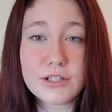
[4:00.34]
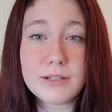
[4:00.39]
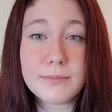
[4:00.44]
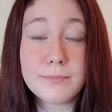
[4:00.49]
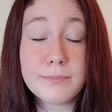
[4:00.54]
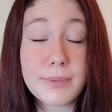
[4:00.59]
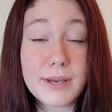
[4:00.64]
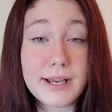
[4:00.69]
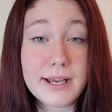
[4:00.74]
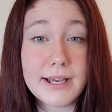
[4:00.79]

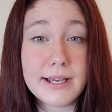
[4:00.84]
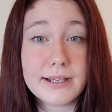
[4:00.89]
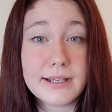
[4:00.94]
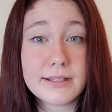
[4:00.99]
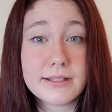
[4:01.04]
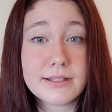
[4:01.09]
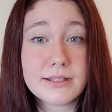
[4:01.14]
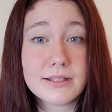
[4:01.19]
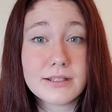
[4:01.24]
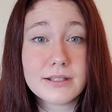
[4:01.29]

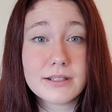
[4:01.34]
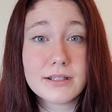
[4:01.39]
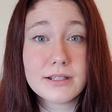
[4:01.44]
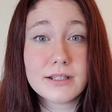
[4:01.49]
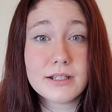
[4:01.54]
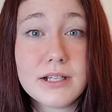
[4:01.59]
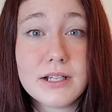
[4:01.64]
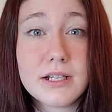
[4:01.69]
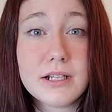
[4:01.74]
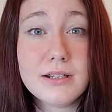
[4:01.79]
begs
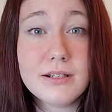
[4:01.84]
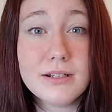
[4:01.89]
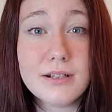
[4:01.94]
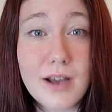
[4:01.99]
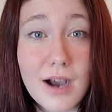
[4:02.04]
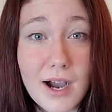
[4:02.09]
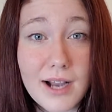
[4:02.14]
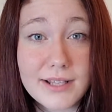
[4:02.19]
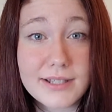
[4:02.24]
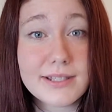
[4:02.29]

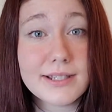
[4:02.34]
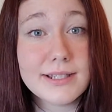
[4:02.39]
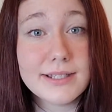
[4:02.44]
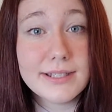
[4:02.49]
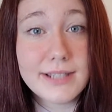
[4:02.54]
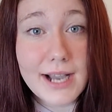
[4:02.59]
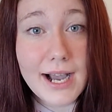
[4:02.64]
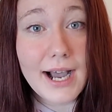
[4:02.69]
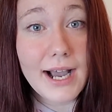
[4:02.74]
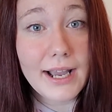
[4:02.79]
not to
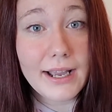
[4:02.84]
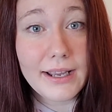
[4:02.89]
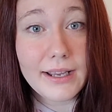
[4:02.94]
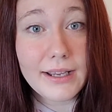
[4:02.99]
die.